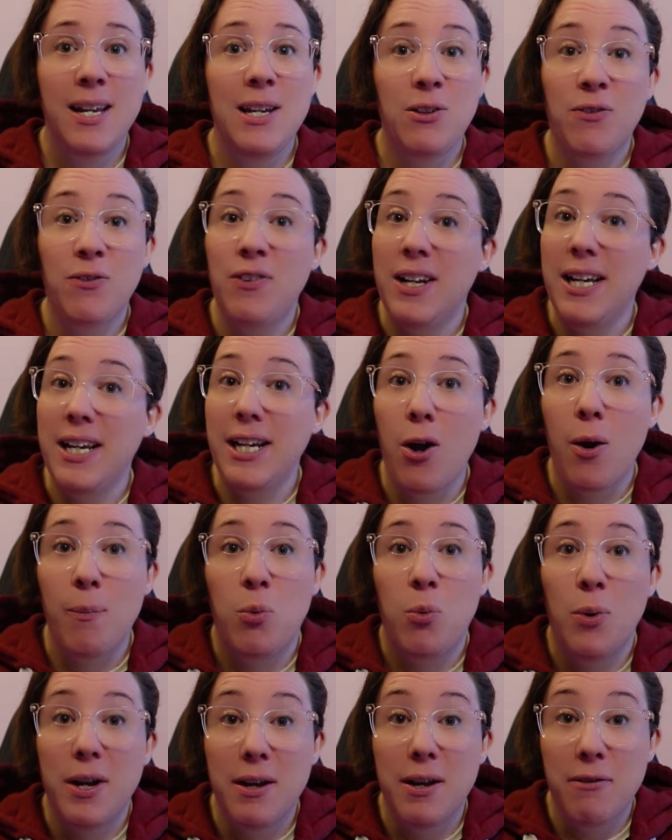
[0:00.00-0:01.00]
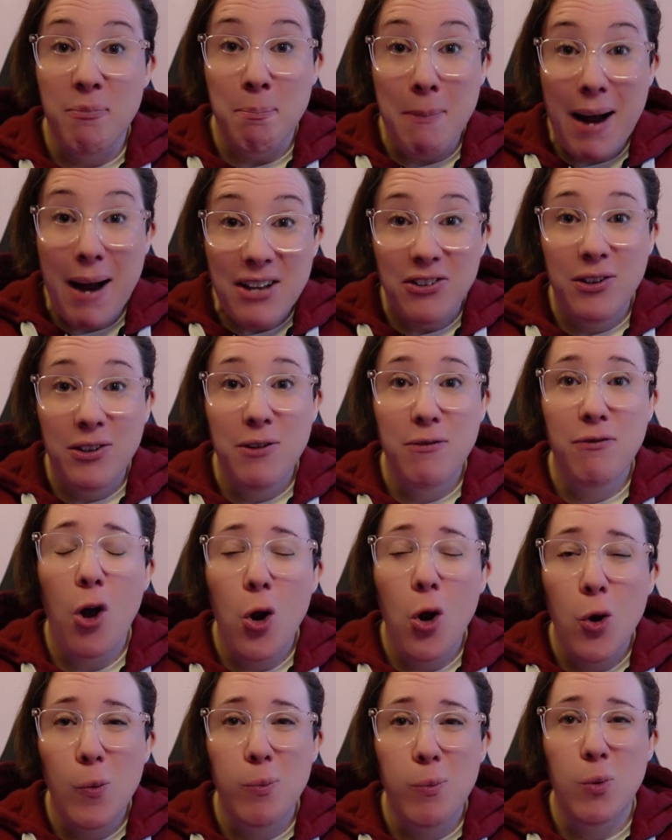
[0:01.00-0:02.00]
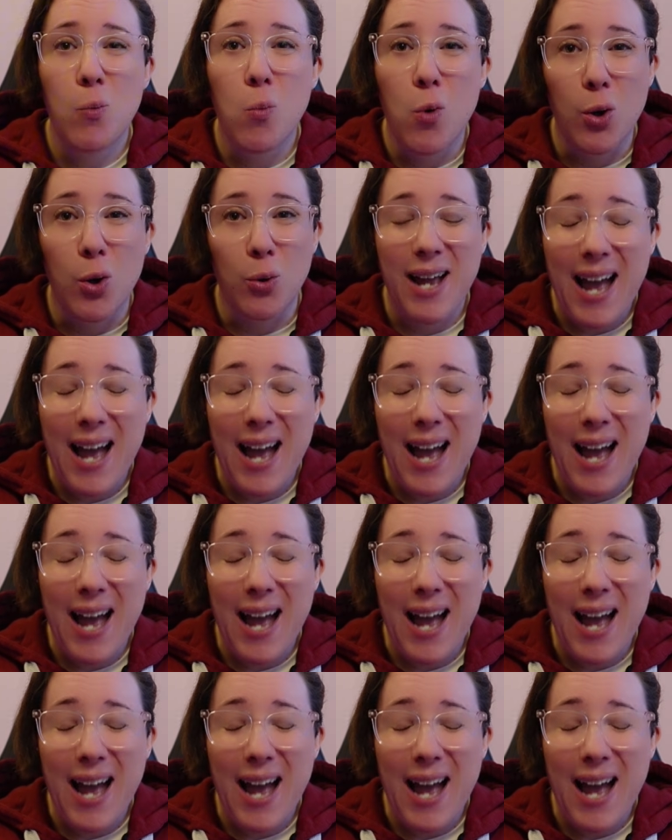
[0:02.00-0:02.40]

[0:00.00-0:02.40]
is filling up with massive open world